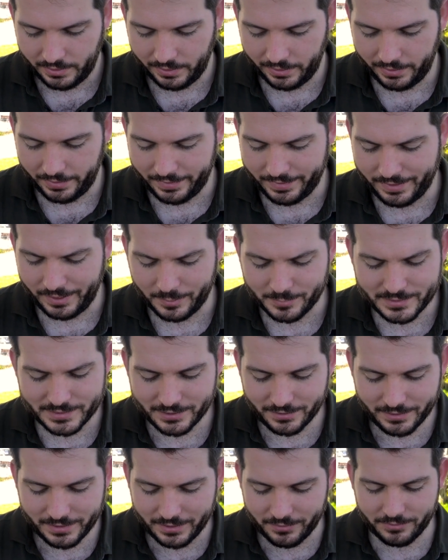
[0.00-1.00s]
And I'm
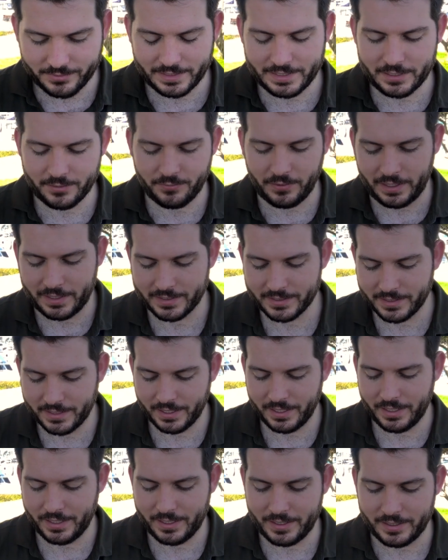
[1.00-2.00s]
still gonna need to find
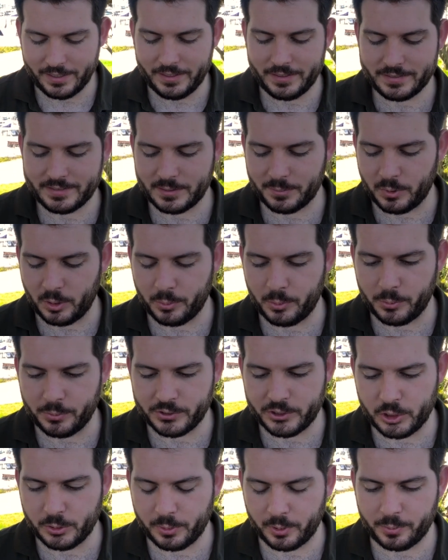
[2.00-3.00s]
uh, some of the
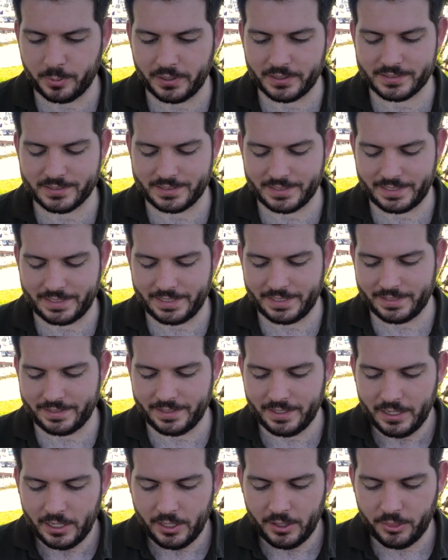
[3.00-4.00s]
Bubotuber Pus to
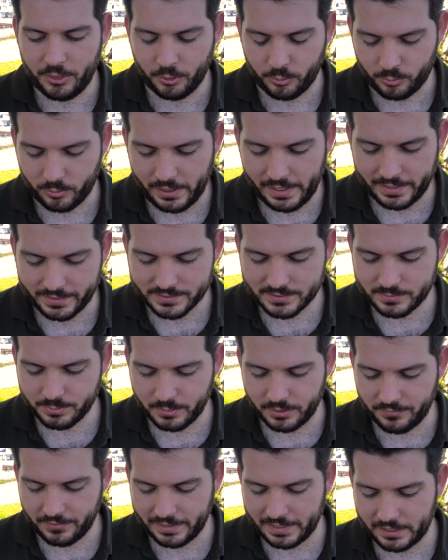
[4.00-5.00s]
get the rest,
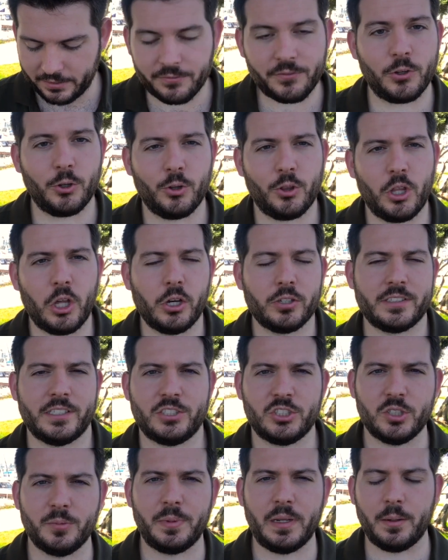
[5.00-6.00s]
but if I get a few of those, I
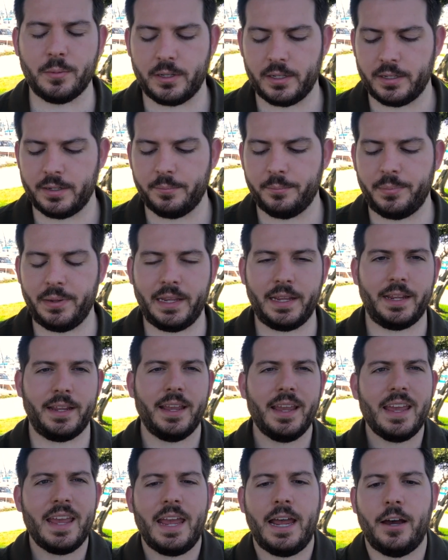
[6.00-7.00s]
should be able to bang
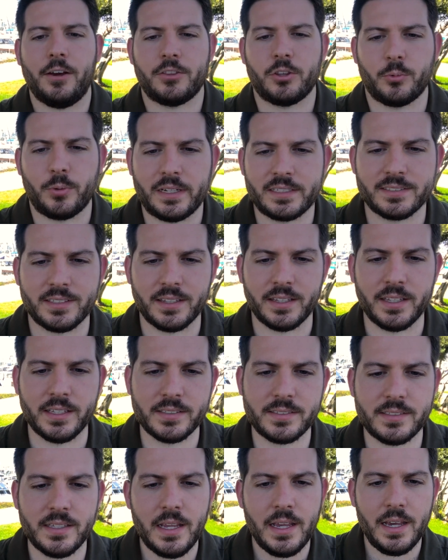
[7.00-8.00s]
out the rest of
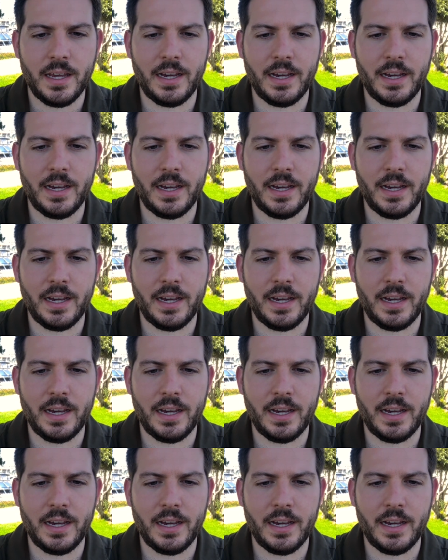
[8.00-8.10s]
this.